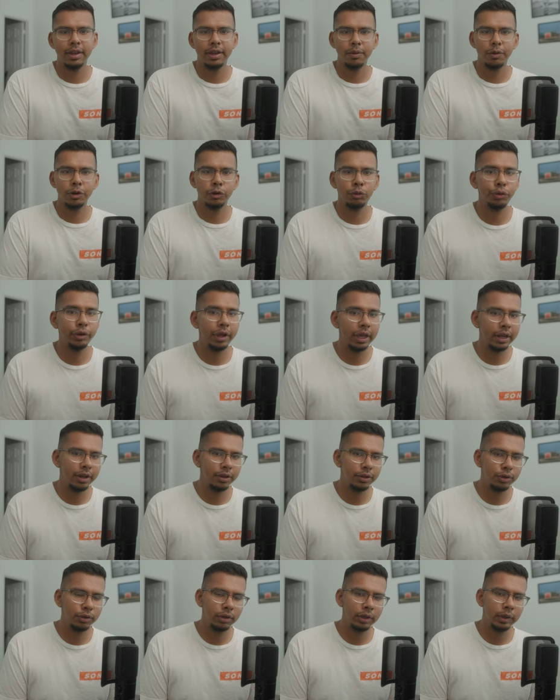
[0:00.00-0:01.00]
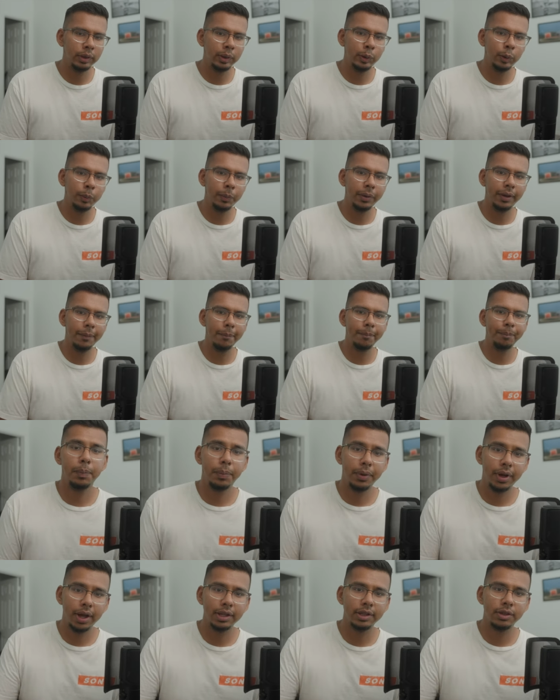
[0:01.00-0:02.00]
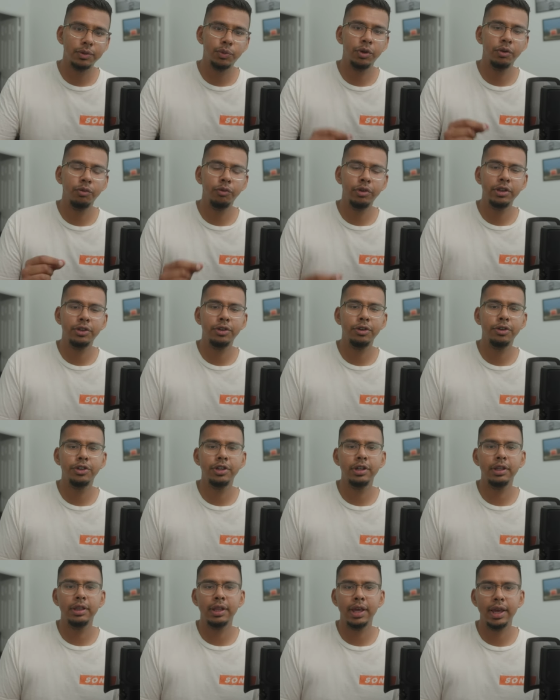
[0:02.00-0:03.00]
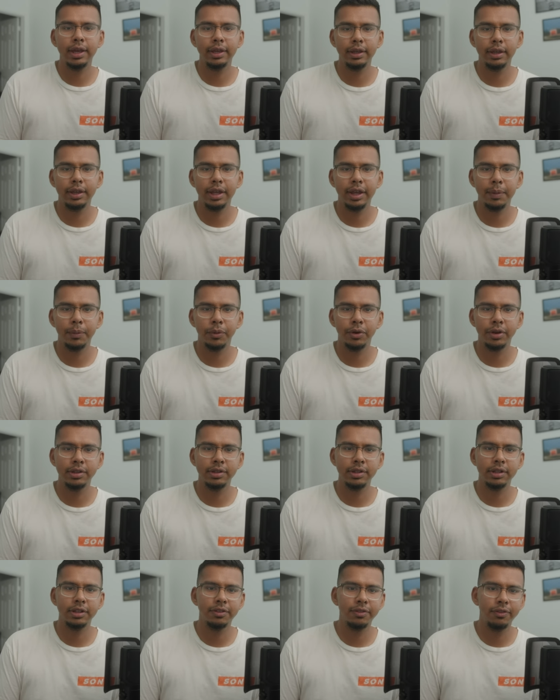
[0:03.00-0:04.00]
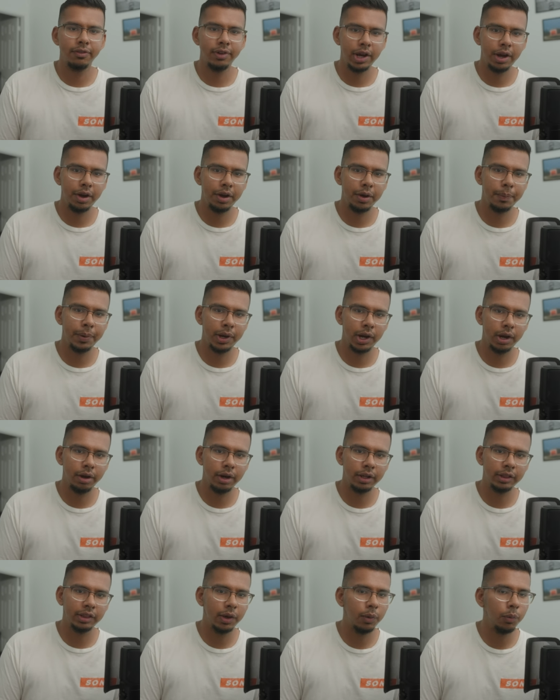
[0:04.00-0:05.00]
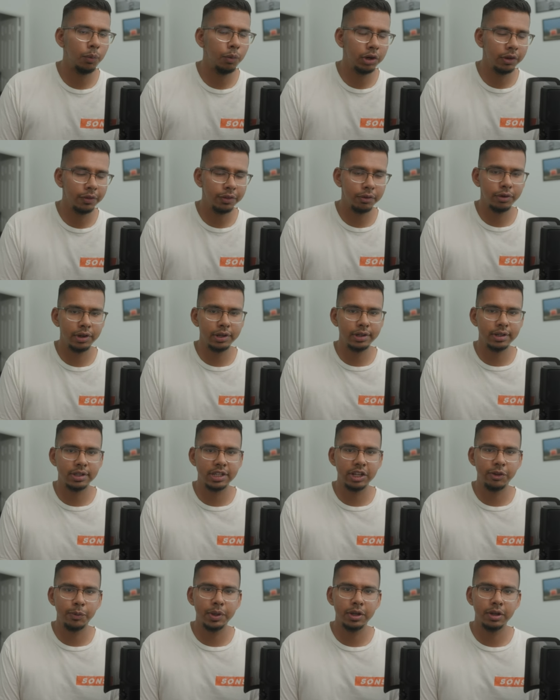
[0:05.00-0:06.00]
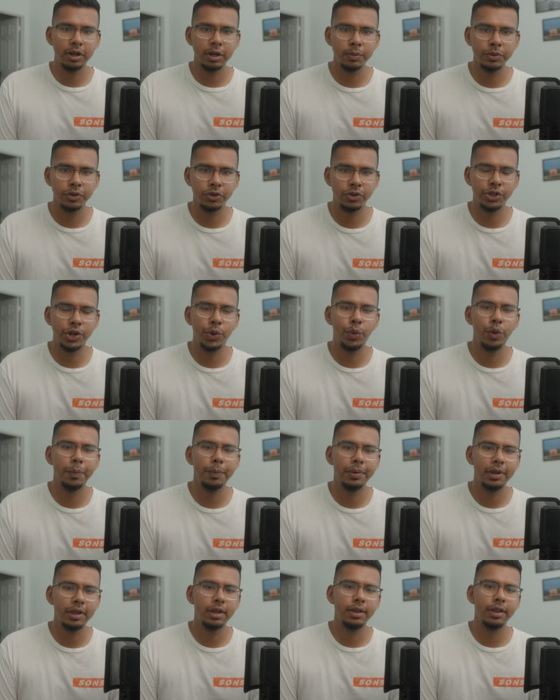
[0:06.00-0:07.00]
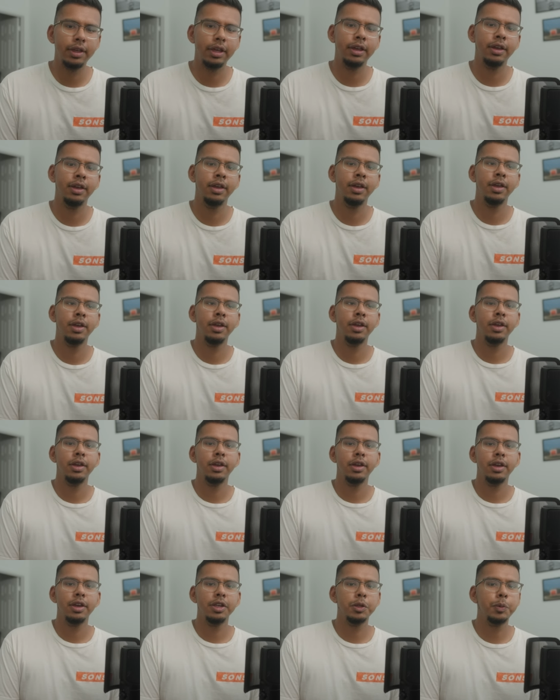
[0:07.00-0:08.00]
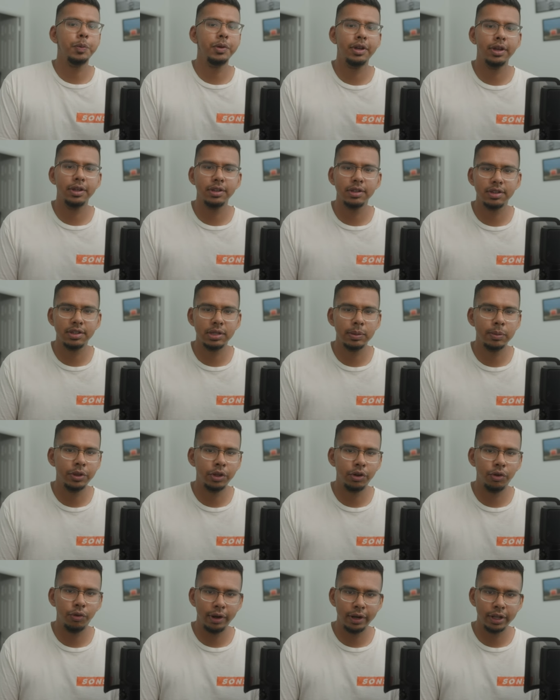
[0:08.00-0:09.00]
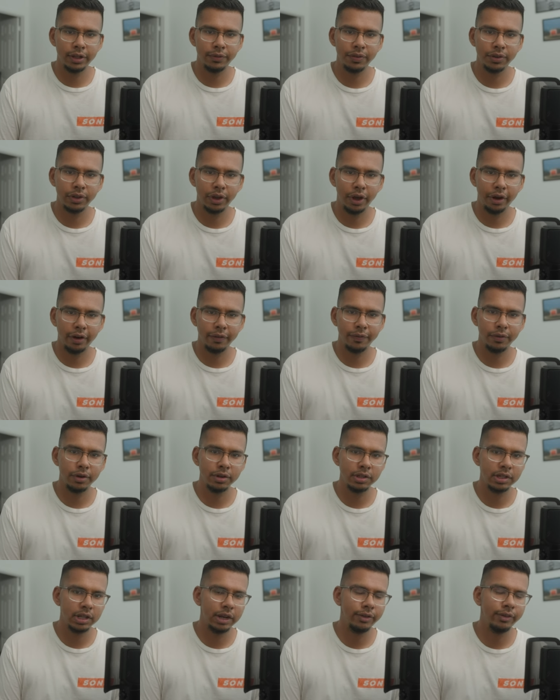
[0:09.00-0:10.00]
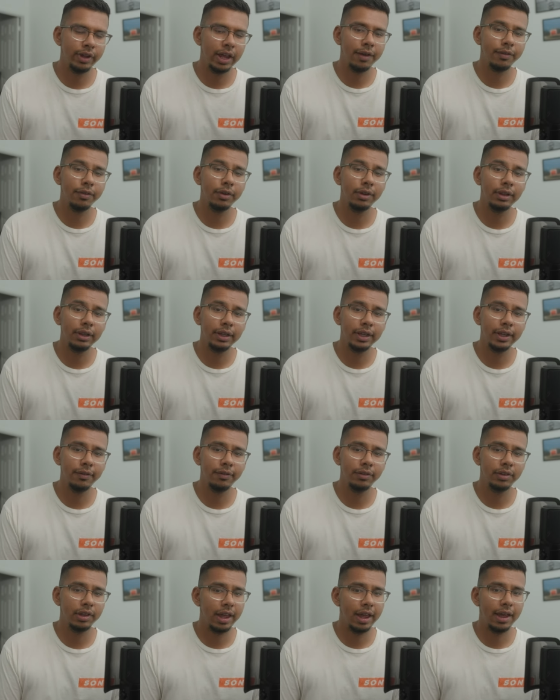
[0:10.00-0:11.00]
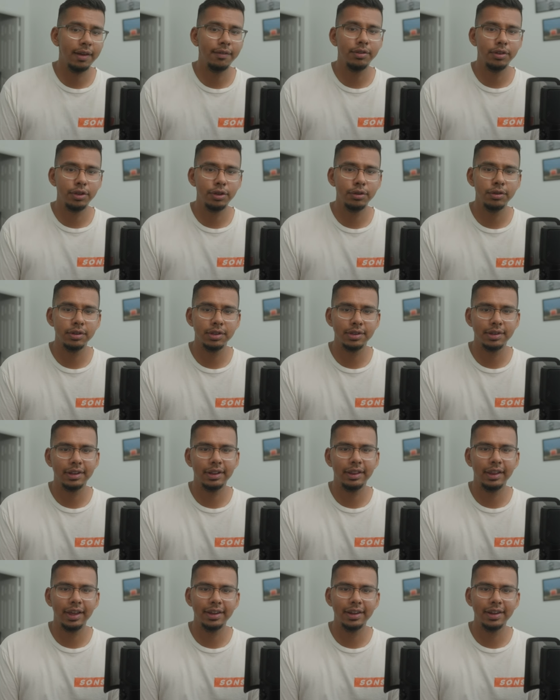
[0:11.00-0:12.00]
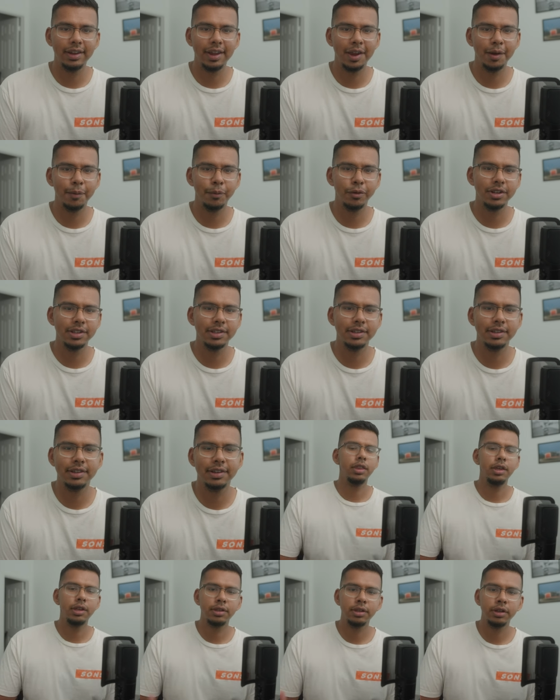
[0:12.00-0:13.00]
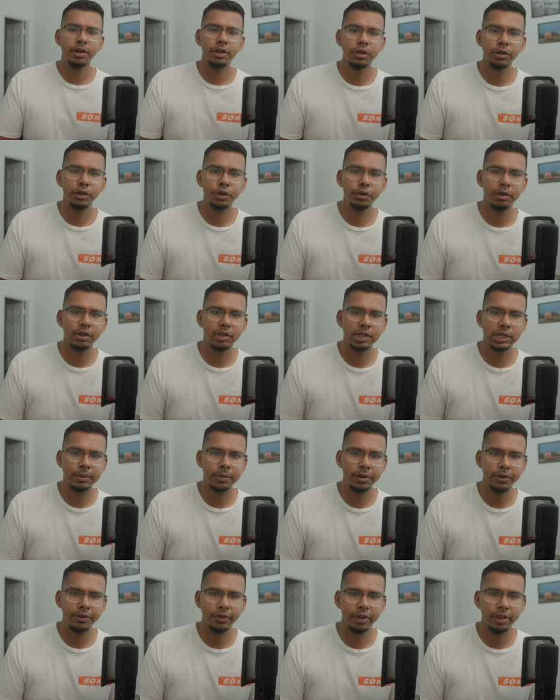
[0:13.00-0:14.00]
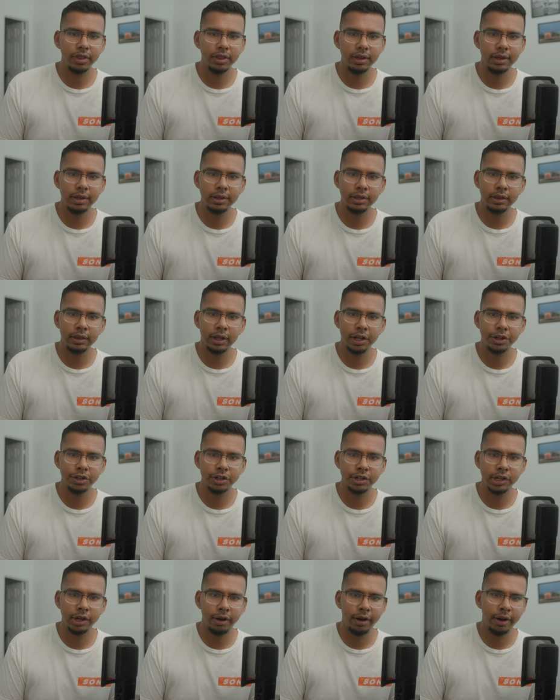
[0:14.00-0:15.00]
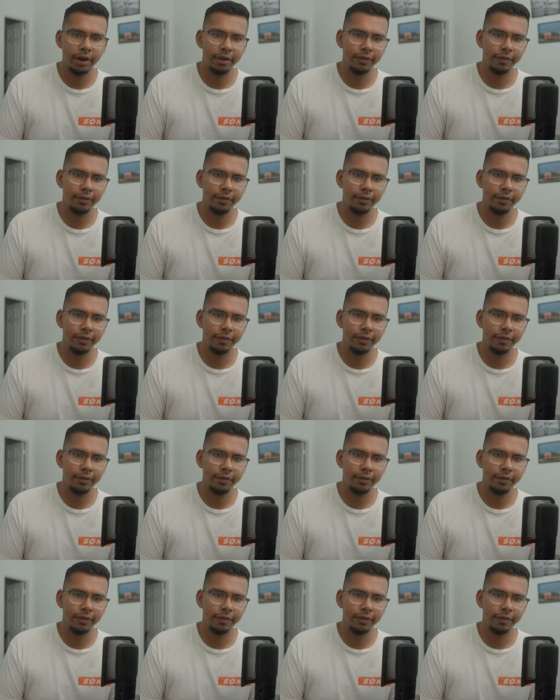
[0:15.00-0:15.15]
which we'll get into in a little bit, but when researching Leica cameras, it's very apparent that one of the reasons they've become so appealing is because some of the greatest photographers that have ever lived have used Leica cameras. These include some of these legendary